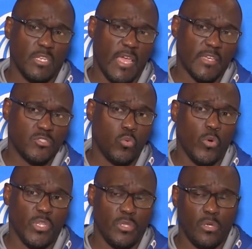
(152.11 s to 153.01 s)
last
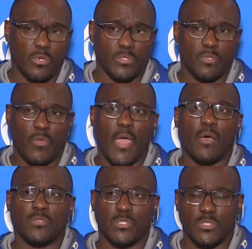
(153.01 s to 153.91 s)
20 years of
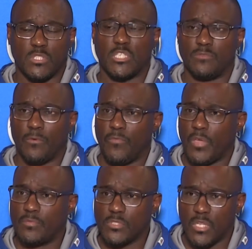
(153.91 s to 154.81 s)
how successful
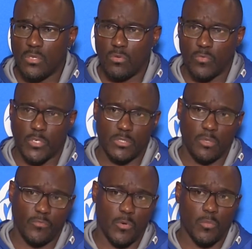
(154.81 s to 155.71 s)
Fayetteville State
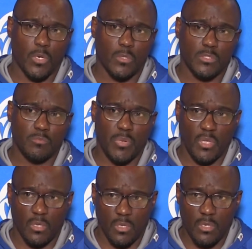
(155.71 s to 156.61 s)
University football has
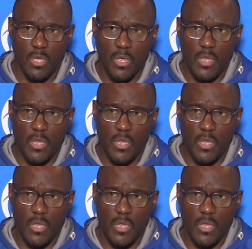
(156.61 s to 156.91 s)
been